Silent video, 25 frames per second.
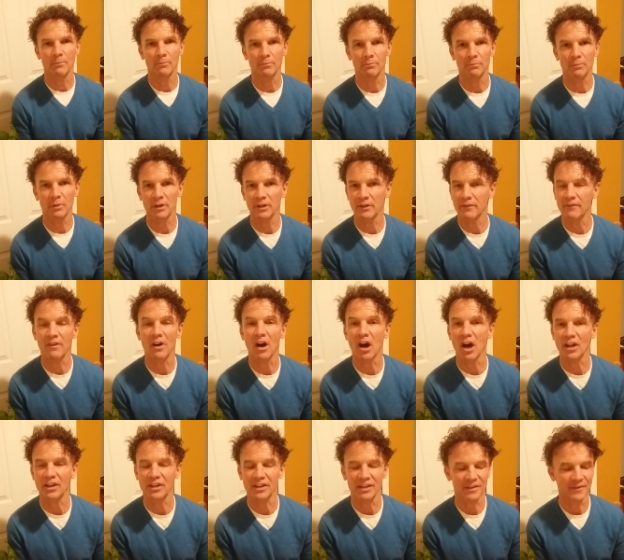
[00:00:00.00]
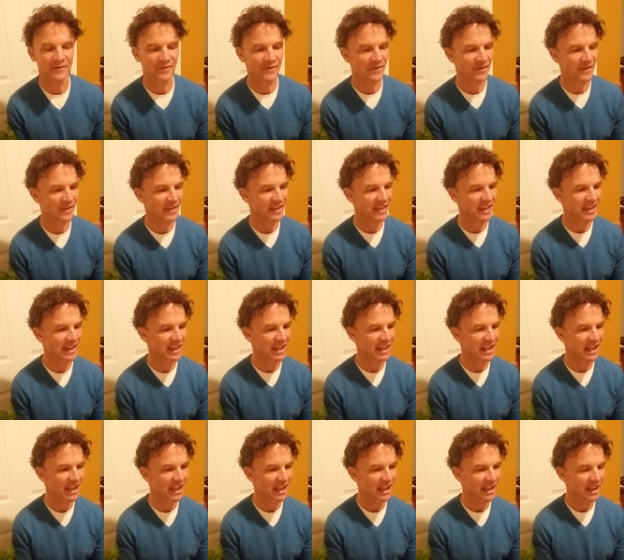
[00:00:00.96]
Baudrillard.
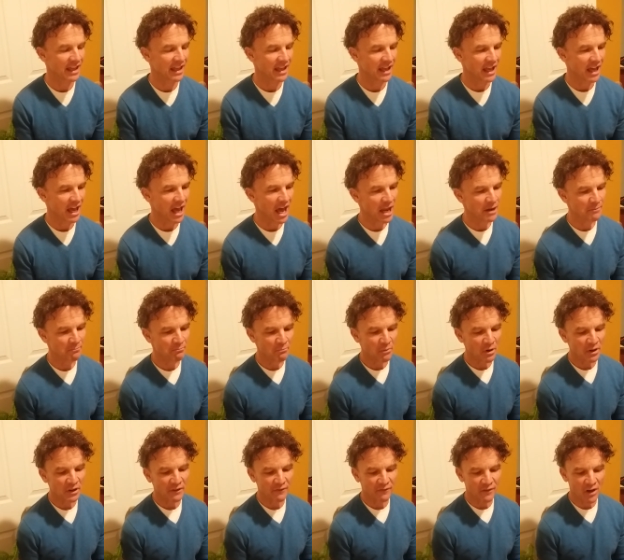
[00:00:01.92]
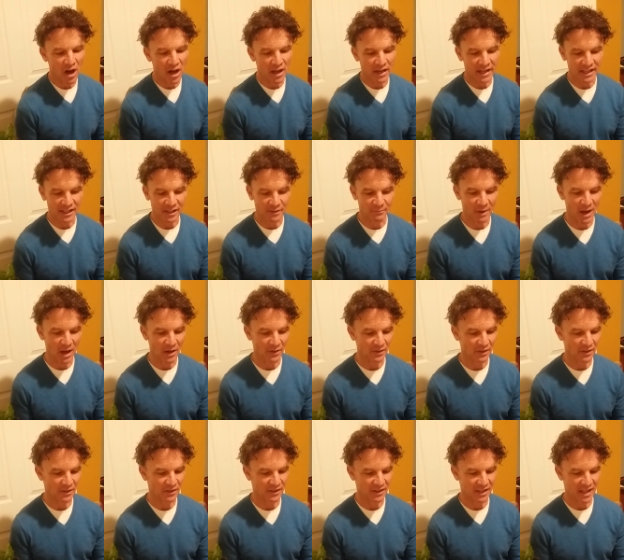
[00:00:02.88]
And Baudrillard
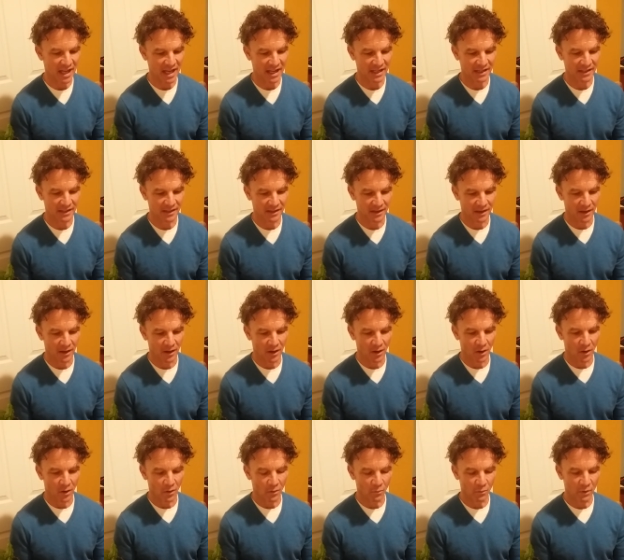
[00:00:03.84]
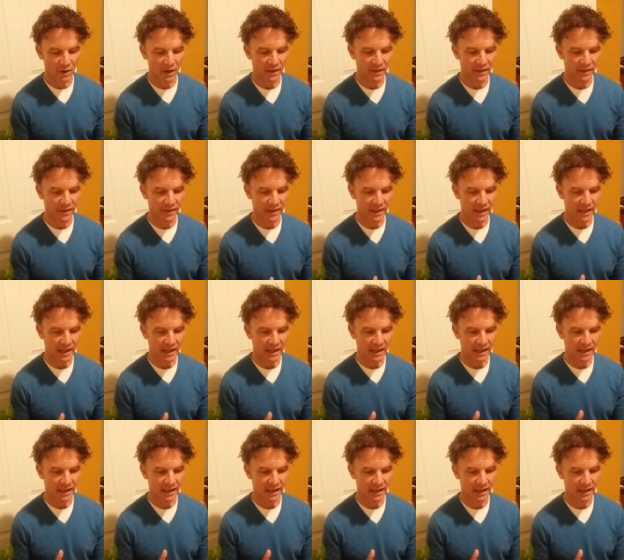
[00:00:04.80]
espouses that with the